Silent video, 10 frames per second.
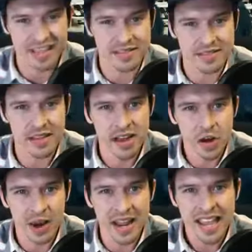right?
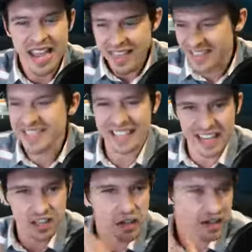That's like getting
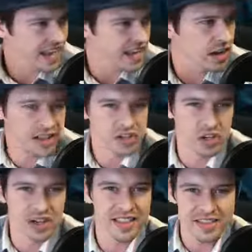your hands dirty. That's like
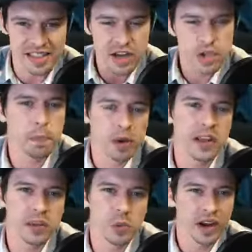actually putting in the work and
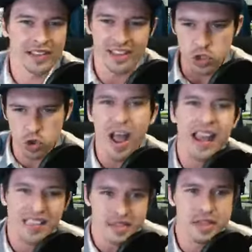like trying these
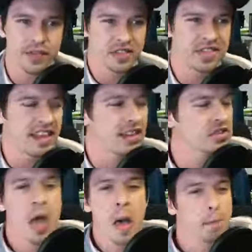different things, but
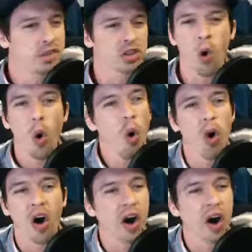their whole heart, the